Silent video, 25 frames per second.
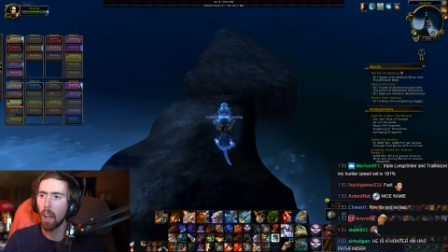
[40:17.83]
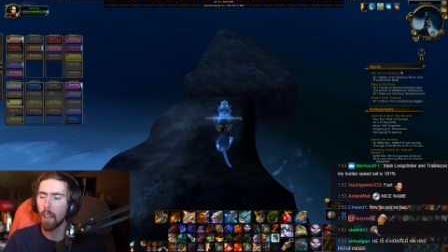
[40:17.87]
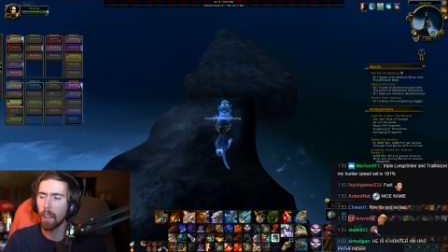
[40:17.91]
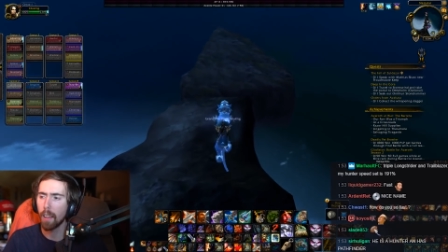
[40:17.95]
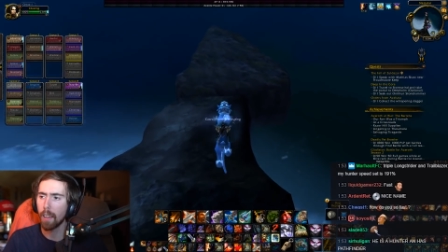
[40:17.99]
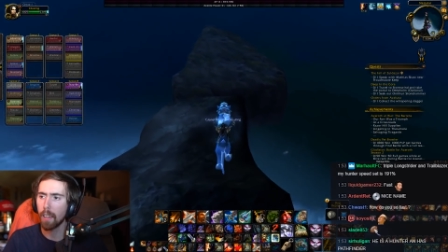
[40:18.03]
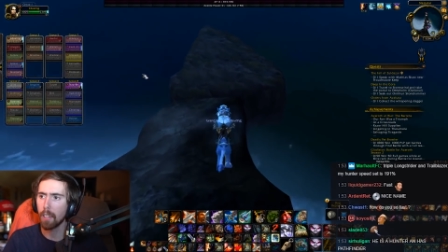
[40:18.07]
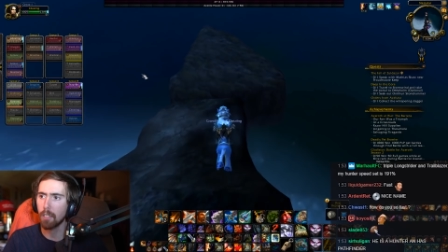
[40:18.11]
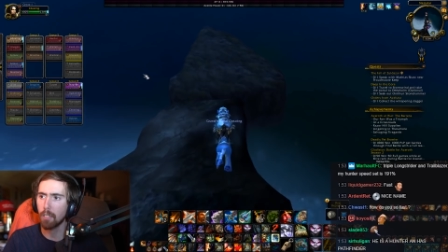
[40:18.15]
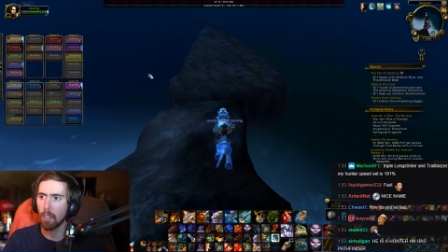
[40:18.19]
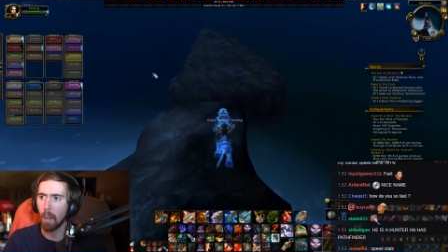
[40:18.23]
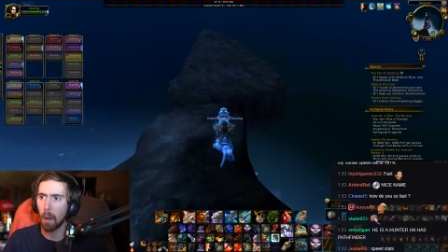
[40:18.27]

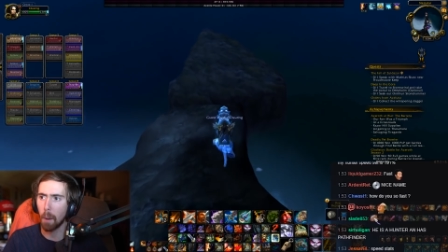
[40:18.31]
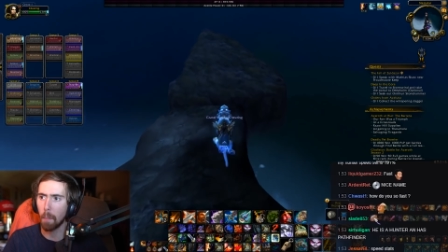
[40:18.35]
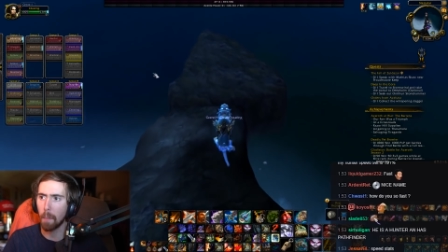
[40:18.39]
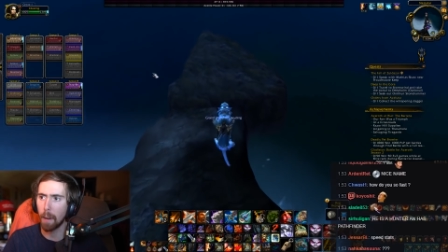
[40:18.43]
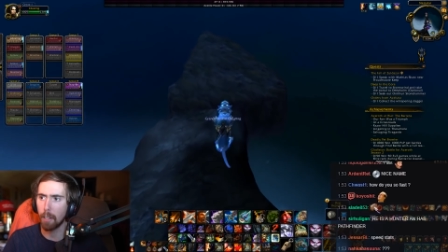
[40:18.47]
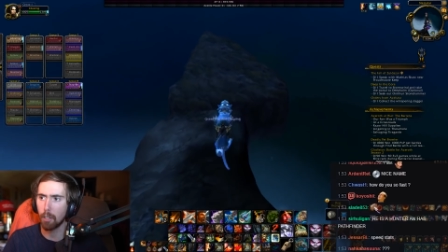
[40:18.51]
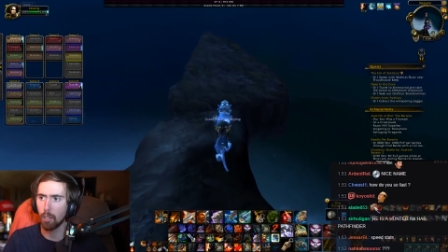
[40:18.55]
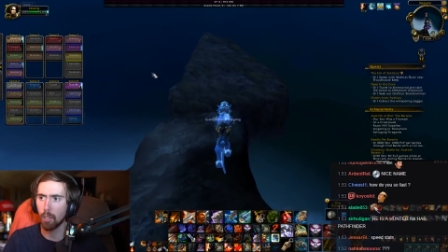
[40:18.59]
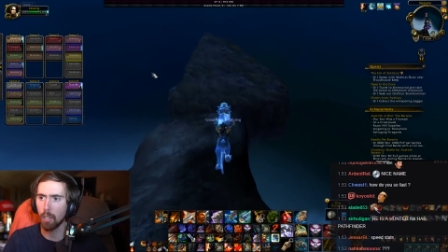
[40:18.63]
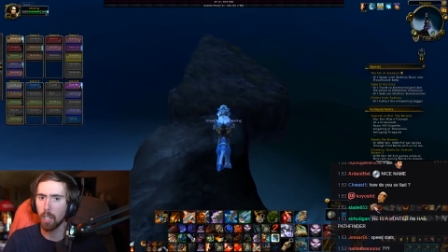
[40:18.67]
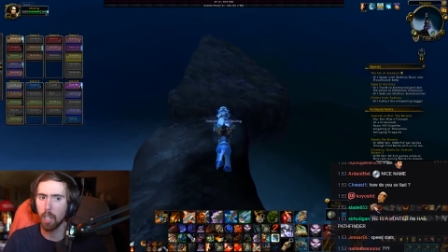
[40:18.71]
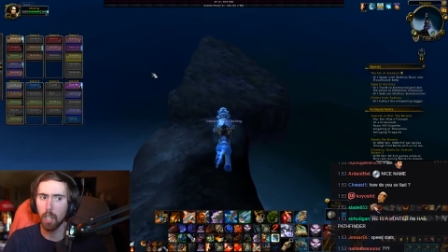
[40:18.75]
Because I'm
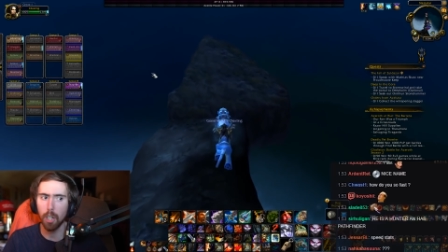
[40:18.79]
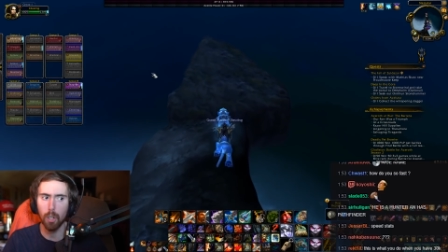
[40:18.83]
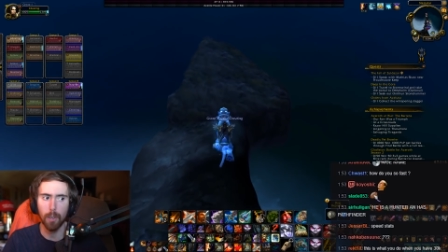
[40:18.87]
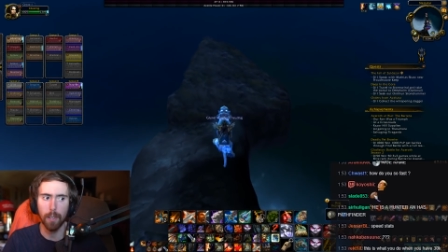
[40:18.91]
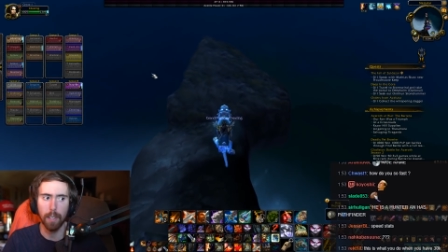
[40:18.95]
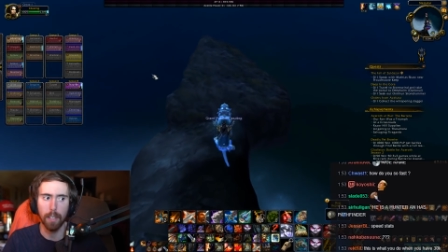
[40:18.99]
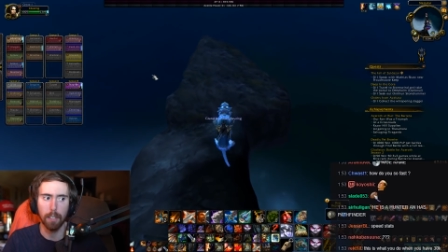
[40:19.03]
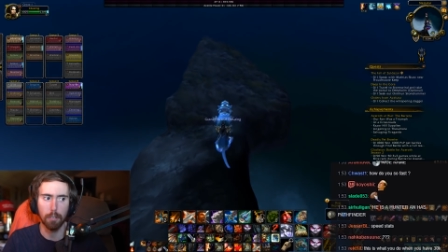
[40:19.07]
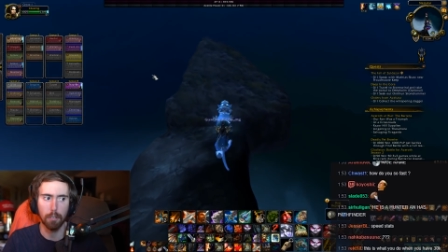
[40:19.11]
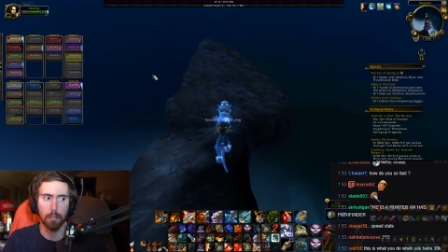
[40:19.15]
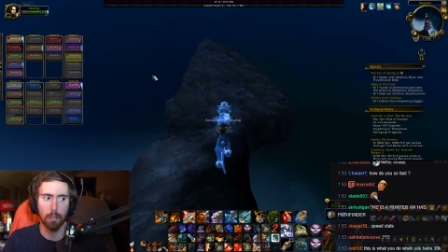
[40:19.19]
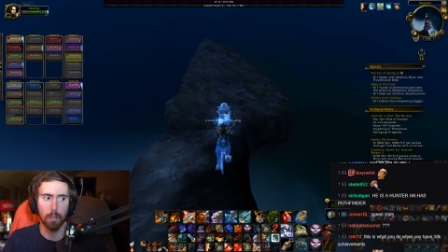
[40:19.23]
actually
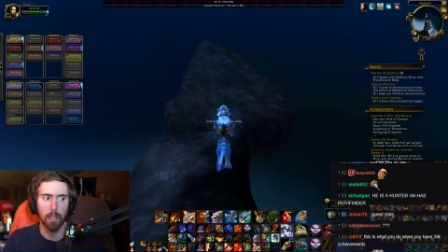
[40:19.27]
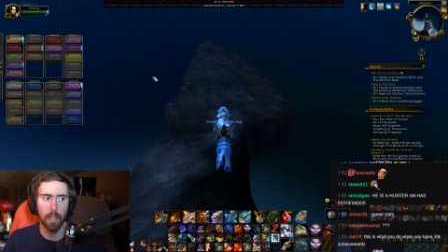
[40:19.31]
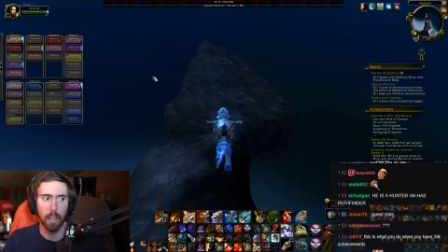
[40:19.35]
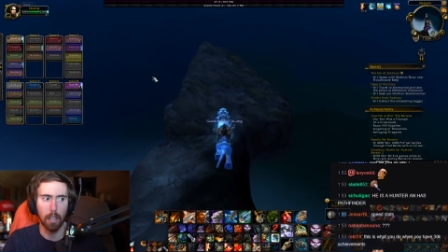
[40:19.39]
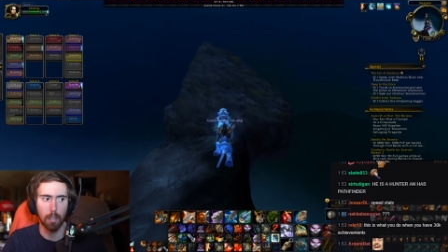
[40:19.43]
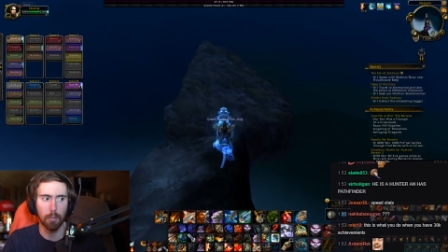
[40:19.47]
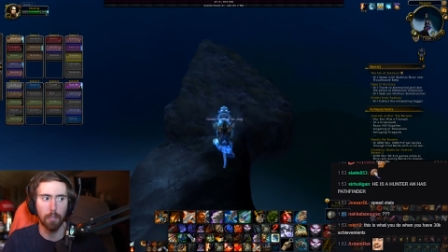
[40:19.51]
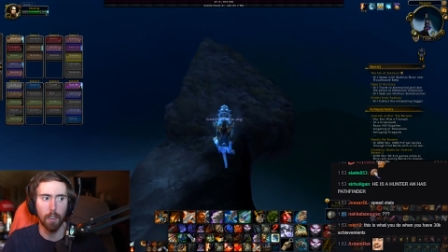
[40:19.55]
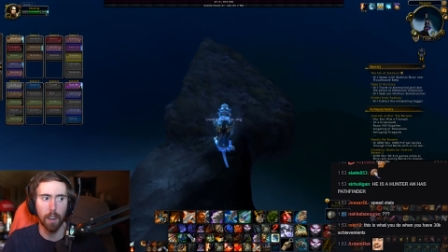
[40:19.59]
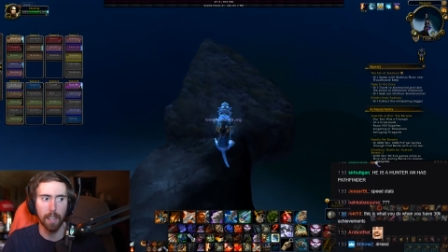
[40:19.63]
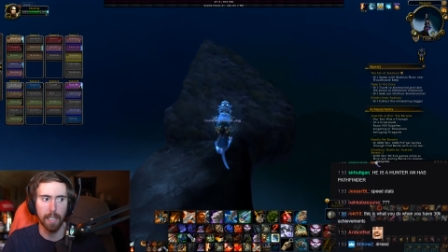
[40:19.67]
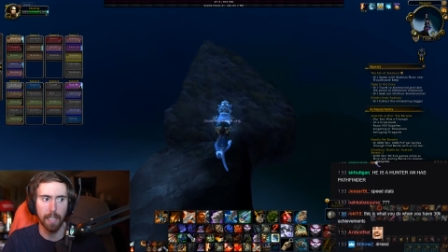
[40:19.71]
curious, dude. That's
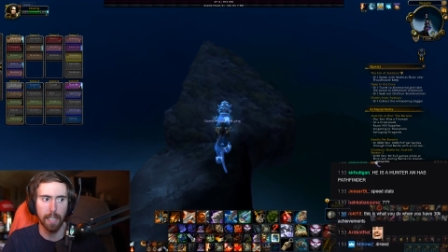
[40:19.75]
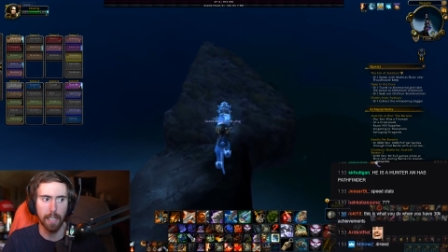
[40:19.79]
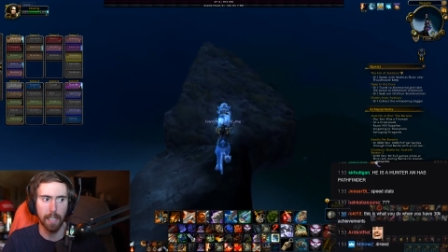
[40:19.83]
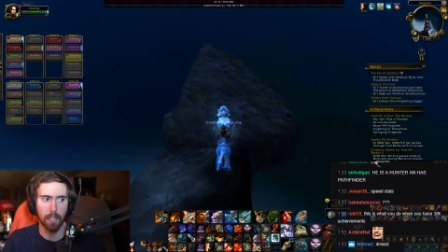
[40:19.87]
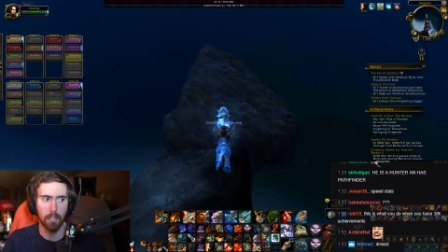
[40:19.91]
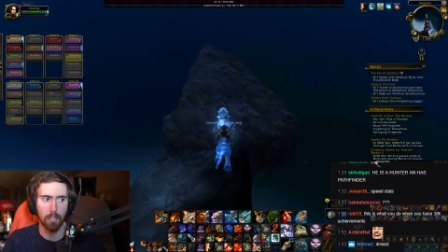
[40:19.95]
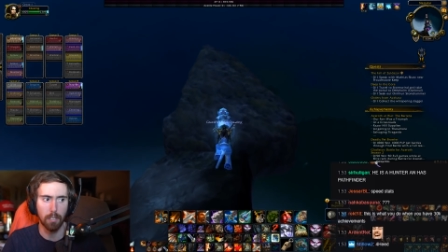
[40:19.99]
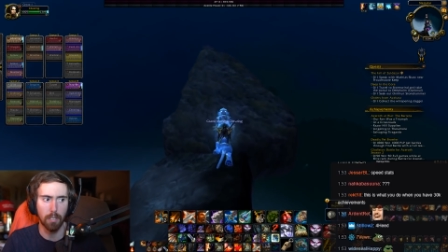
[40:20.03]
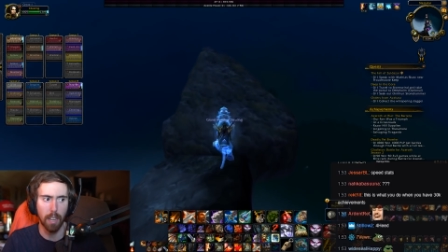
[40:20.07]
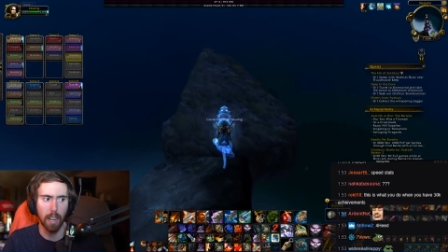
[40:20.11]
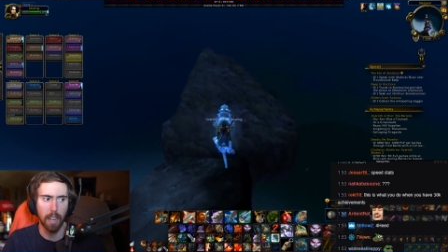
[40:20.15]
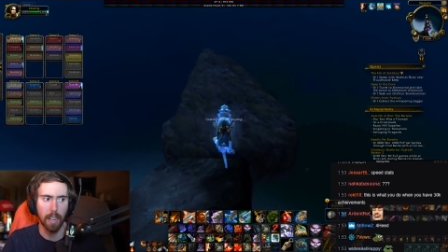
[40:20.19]
fucking
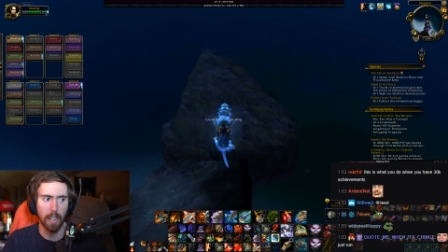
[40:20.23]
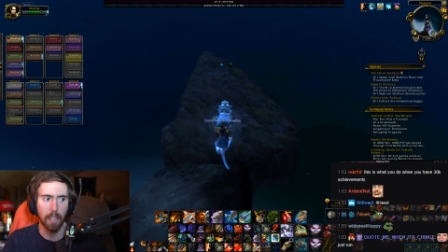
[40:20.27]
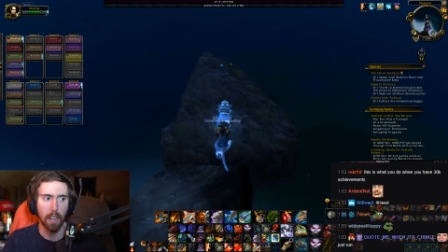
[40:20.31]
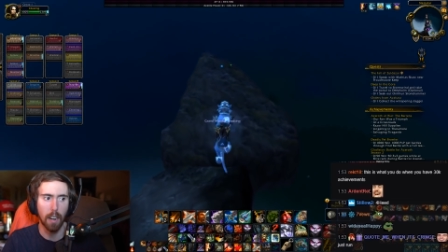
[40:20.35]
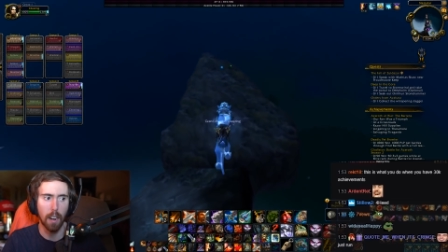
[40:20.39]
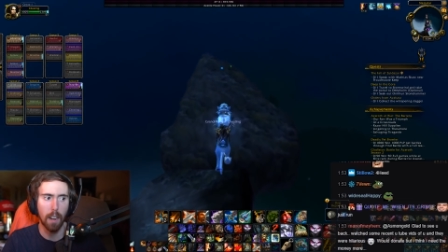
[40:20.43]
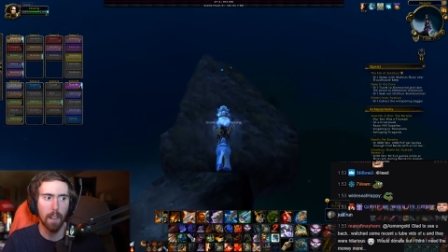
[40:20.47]
insane.